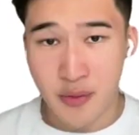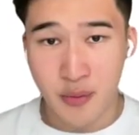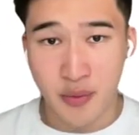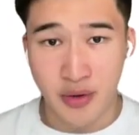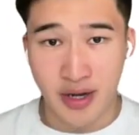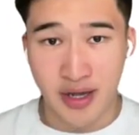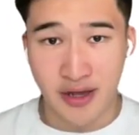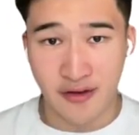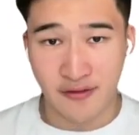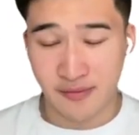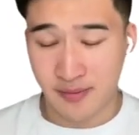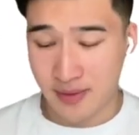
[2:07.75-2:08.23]

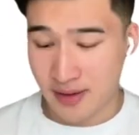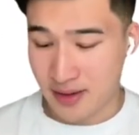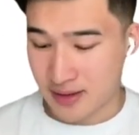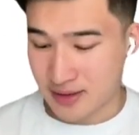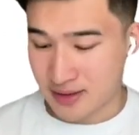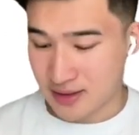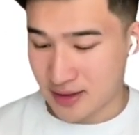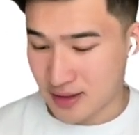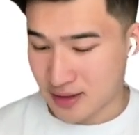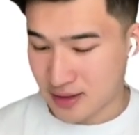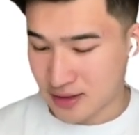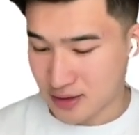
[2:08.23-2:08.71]
When f
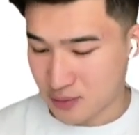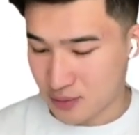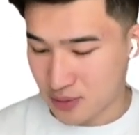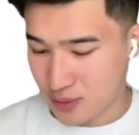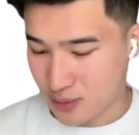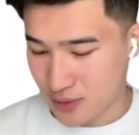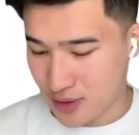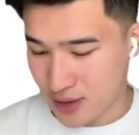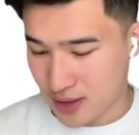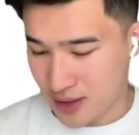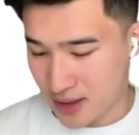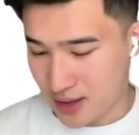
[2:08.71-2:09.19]
minus x,
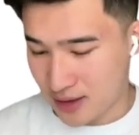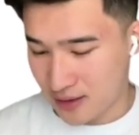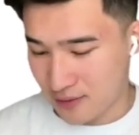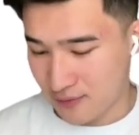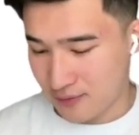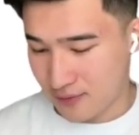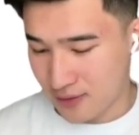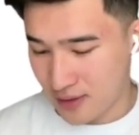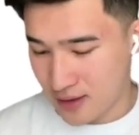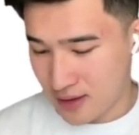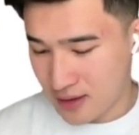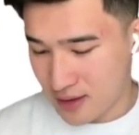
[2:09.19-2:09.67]
we would
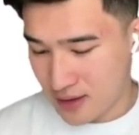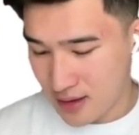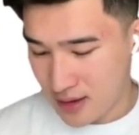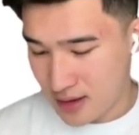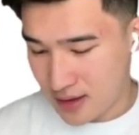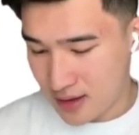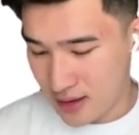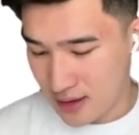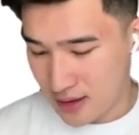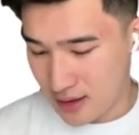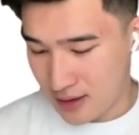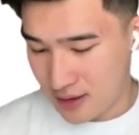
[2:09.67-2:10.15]
have
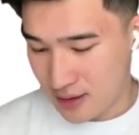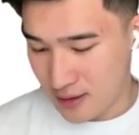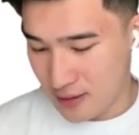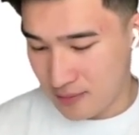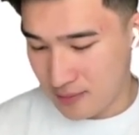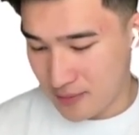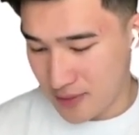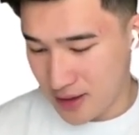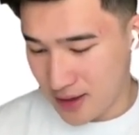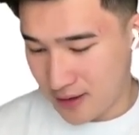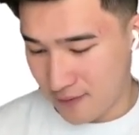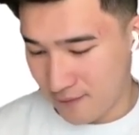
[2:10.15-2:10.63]

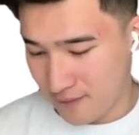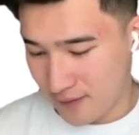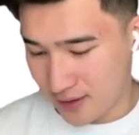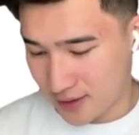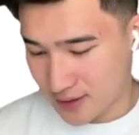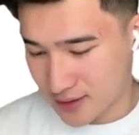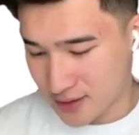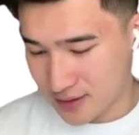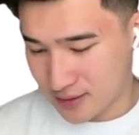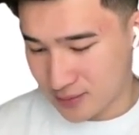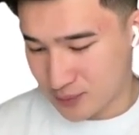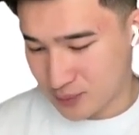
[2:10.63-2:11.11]

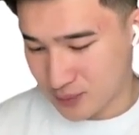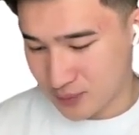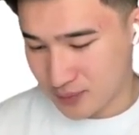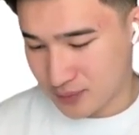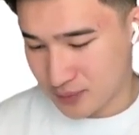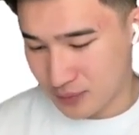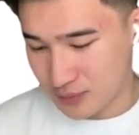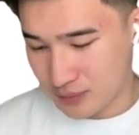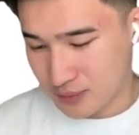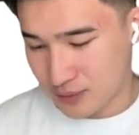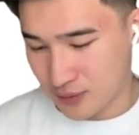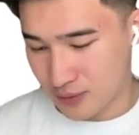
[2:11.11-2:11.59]
fx,
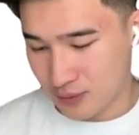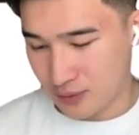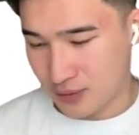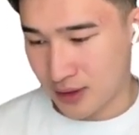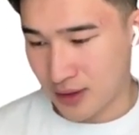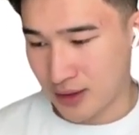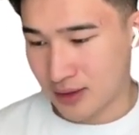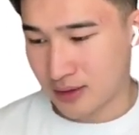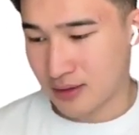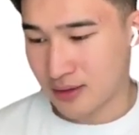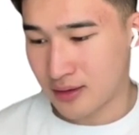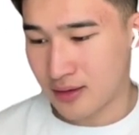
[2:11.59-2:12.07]

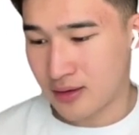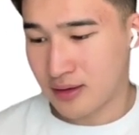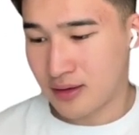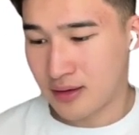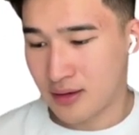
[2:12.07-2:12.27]
right?